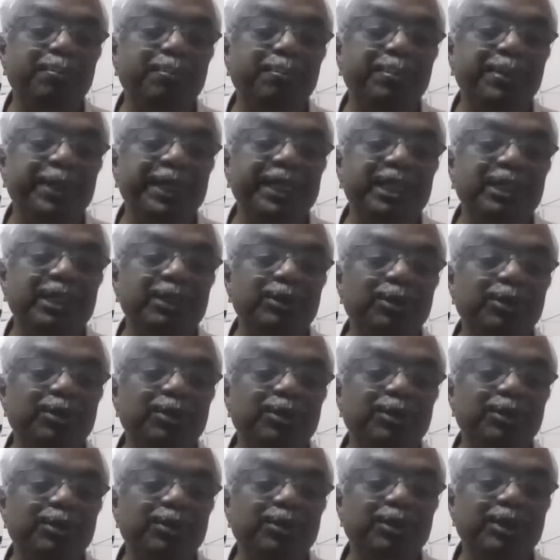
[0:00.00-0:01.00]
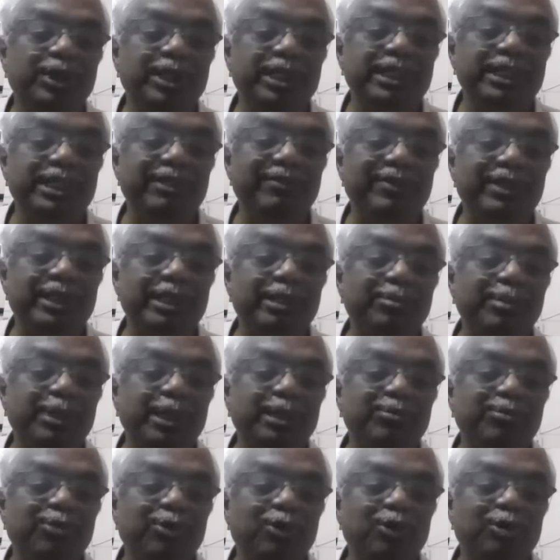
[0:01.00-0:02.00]
P2 divided by
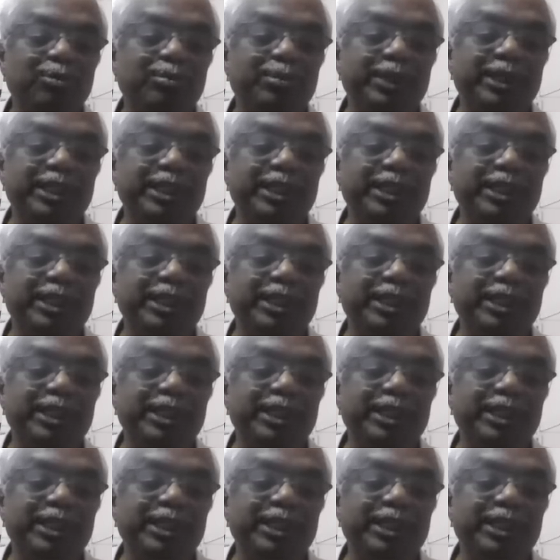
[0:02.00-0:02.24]
4 pi